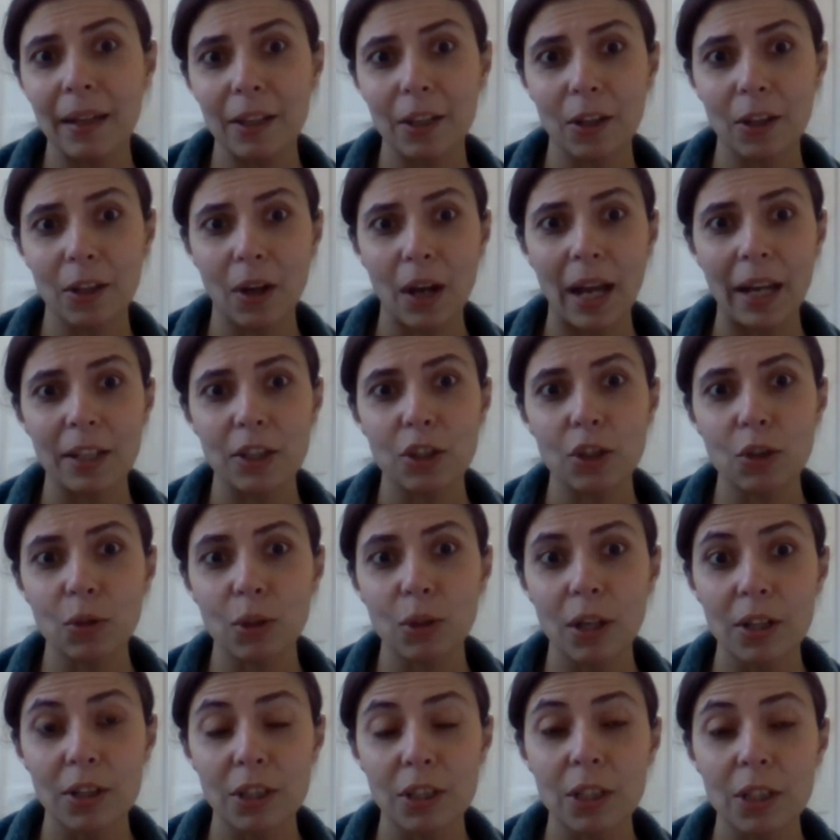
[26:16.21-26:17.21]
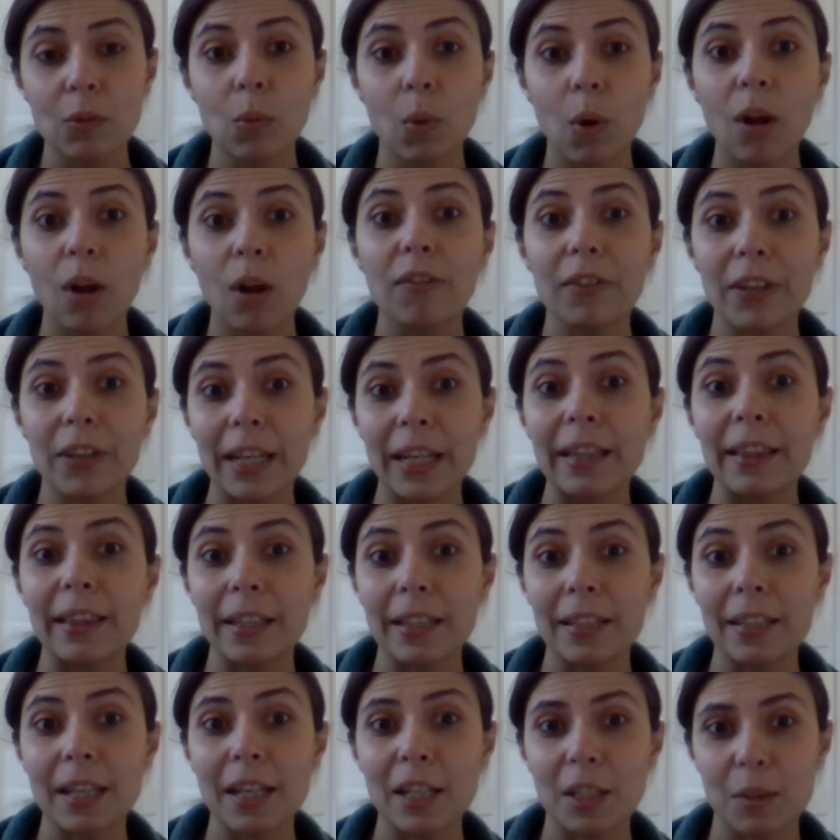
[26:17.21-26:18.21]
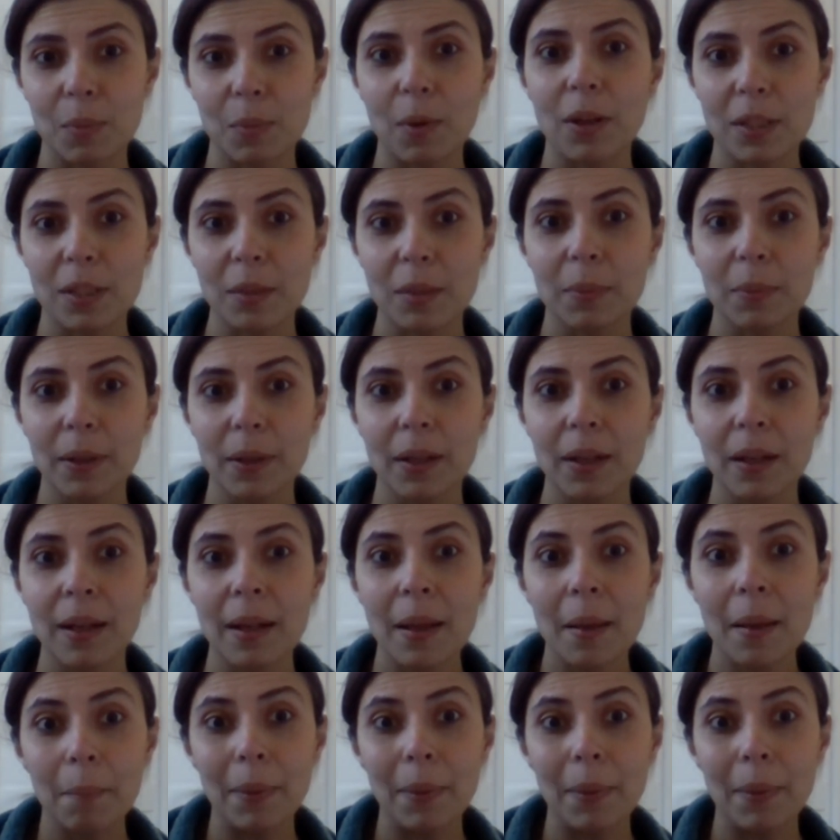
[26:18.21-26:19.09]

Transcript: you know, high schoolers involved in this as possible,